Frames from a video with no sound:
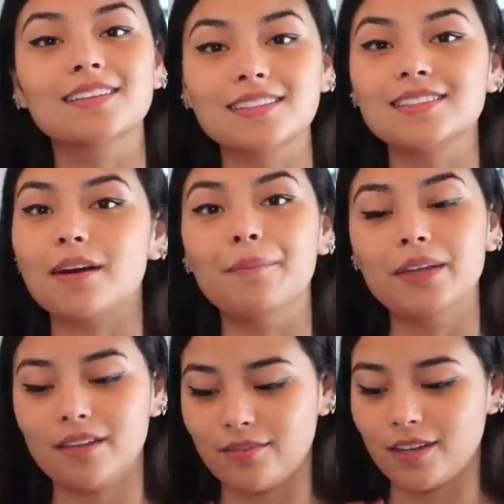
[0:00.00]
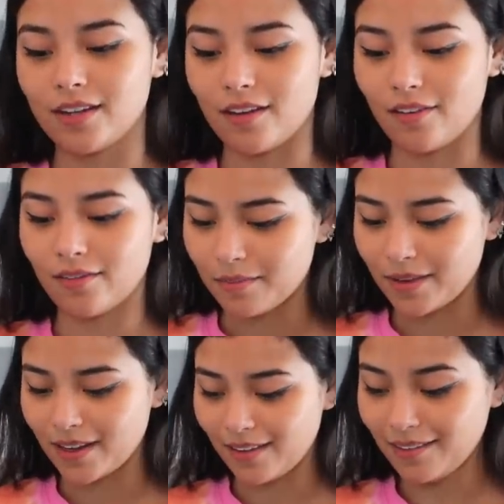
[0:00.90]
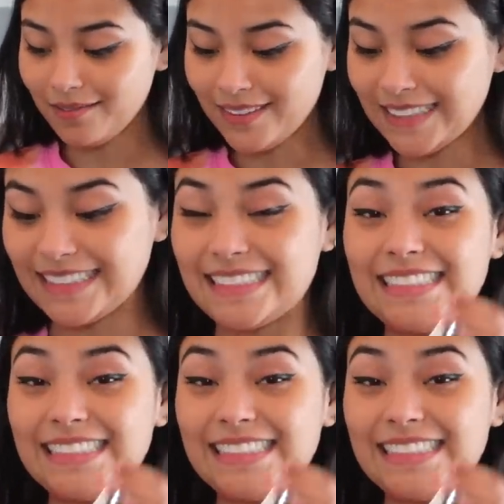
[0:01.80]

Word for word: This is a mini video, but oh my